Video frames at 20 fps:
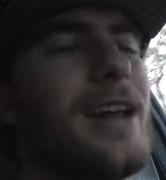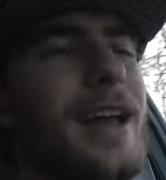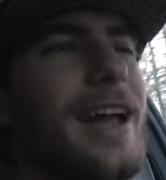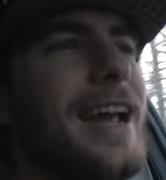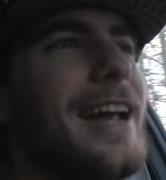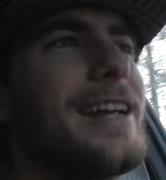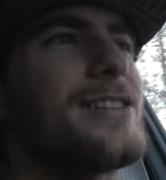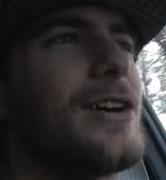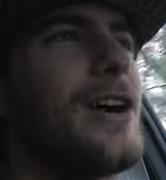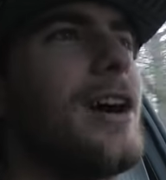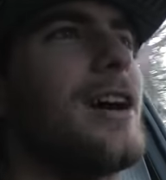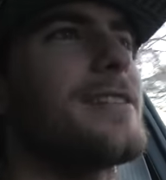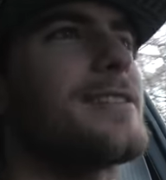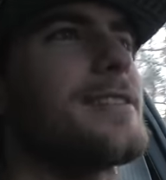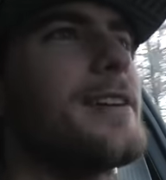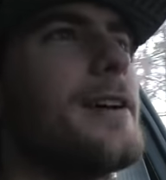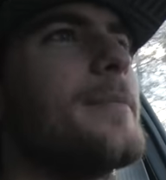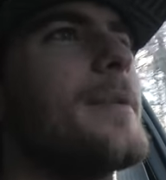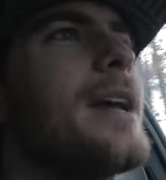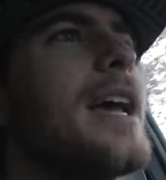It's
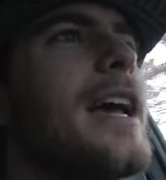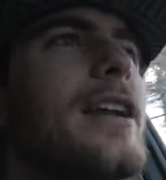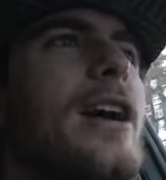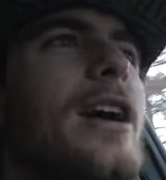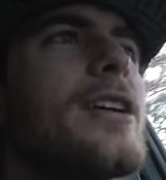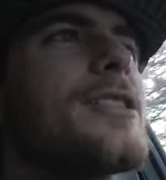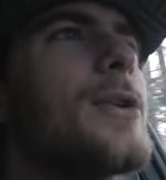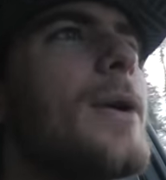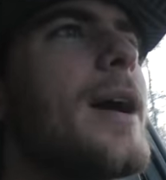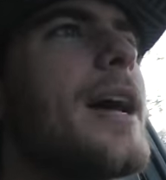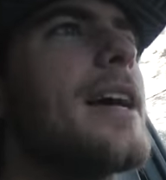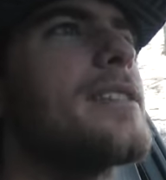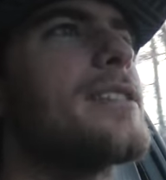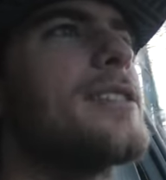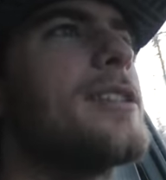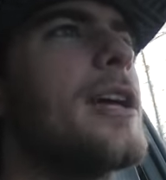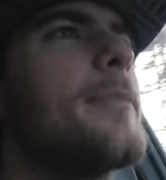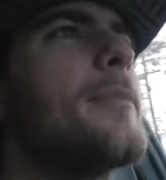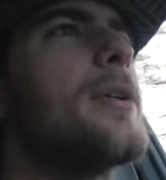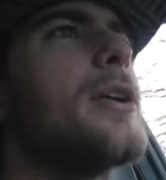awesome. It also has
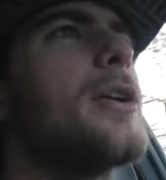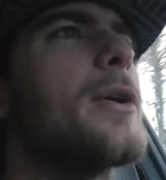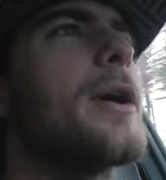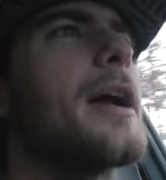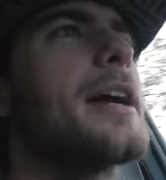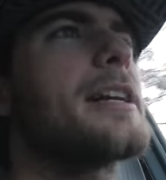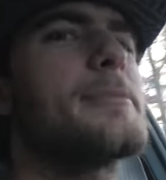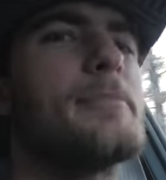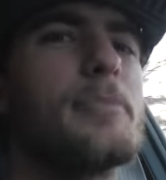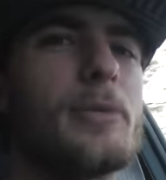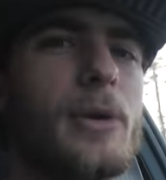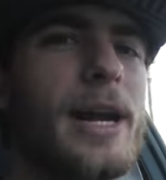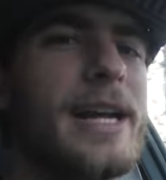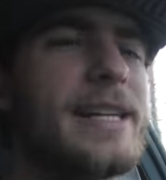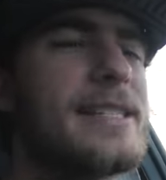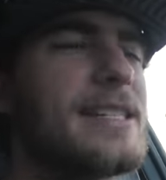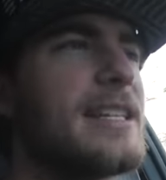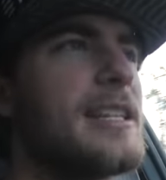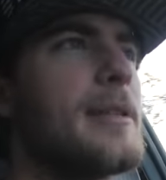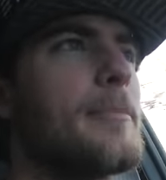WRX brakes in